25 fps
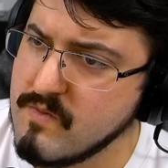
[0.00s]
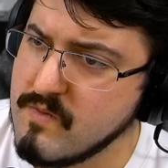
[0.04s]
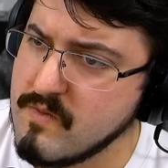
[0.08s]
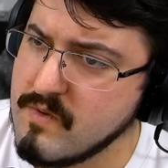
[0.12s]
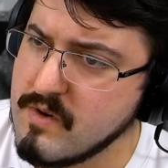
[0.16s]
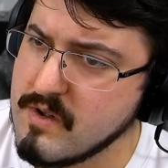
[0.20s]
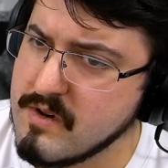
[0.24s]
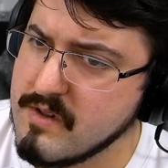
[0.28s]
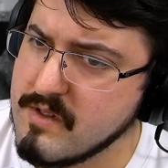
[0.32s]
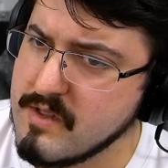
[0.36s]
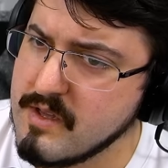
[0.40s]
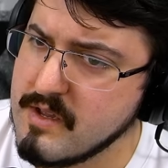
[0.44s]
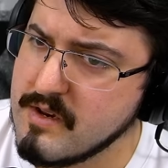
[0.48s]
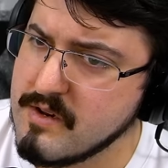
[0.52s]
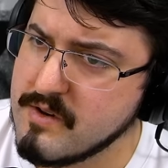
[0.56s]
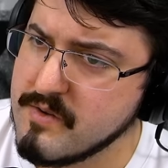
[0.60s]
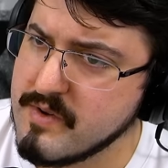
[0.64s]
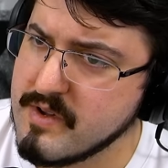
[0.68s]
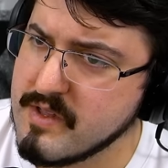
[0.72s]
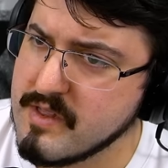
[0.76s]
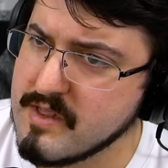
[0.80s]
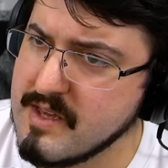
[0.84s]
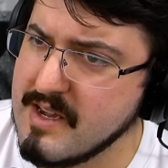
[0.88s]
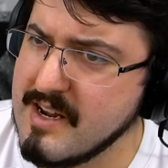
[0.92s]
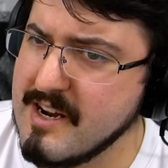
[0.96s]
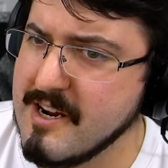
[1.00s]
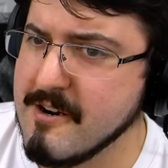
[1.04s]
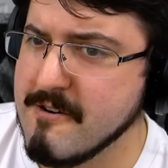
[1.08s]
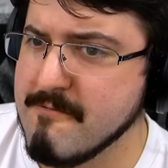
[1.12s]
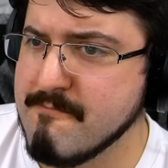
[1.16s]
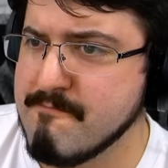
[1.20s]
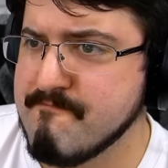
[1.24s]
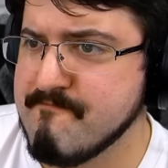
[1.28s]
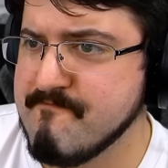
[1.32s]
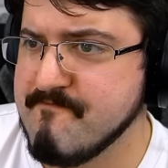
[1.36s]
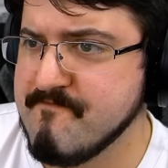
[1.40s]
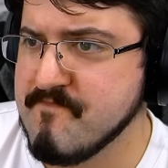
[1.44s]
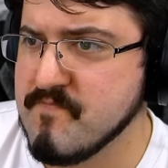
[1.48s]
What are they doing
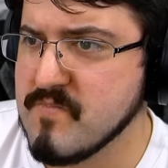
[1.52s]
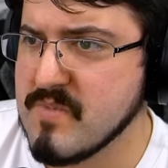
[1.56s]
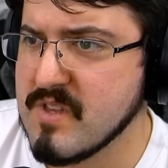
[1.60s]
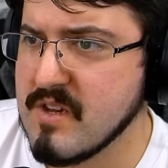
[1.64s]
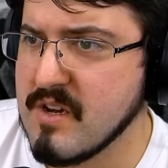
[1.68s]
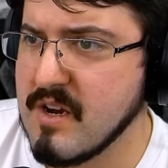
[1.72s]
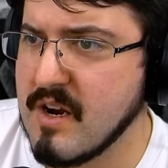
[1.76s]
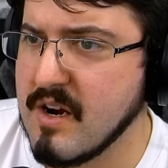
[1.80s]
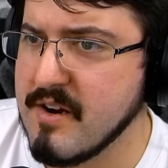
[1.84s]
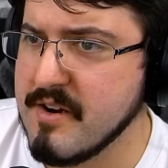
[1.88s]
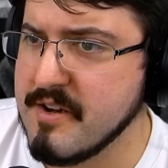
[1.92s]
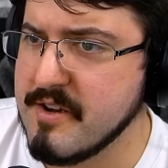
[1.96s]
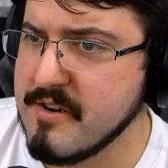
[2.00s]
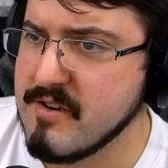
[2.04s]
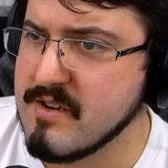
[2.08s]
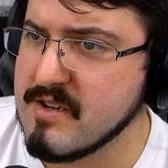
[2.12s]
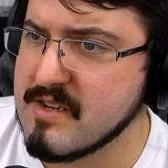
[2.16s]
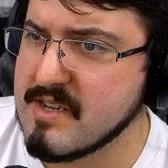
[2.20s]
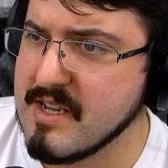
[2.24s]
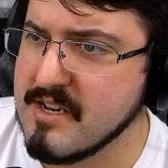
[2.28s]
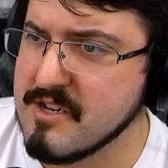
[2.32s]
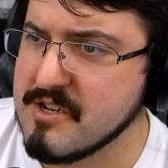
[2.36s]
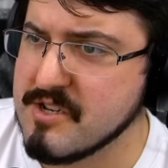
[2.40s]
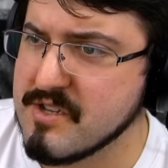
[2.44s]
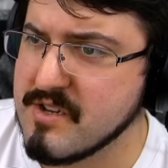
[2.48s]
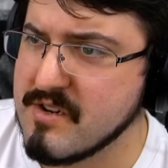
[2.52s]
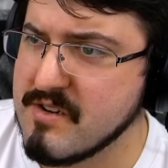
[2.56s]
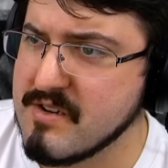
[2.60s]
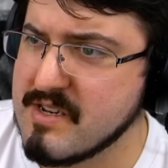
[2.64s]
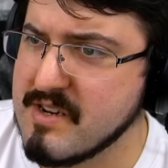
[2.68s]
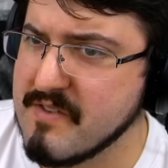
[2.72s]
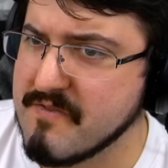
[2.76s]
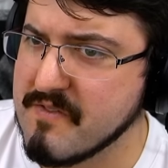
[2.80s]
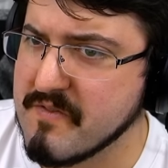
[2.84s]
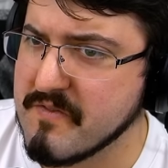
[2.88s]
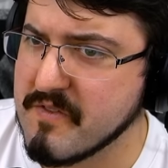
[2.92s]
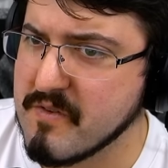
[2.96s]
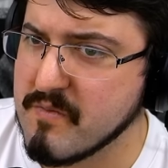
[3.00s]
there? Gar, your intentions are
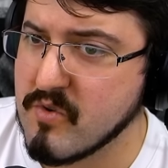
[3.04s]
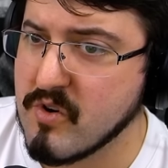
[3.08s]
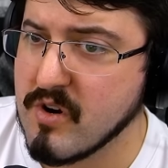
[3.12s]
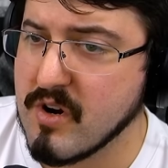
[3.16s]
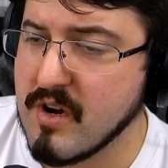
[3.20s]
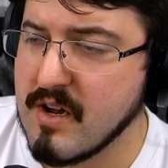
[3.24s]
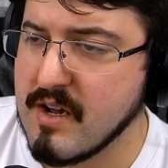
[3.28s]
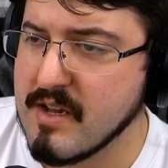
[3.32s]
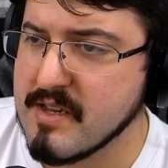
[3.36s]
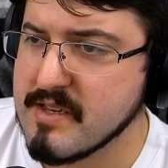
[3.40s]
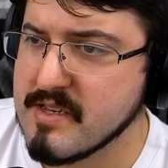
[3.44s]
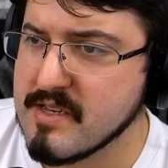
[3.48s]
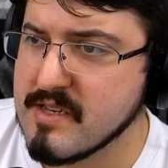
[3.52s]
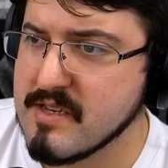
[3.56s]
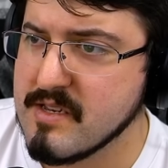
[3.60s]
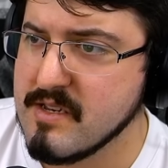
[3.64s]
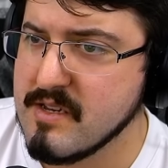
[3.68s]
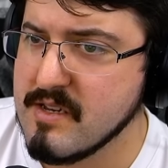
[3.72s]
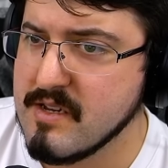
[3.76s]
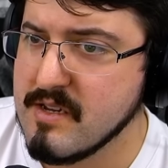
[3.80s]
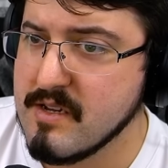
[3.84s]
different from Cross.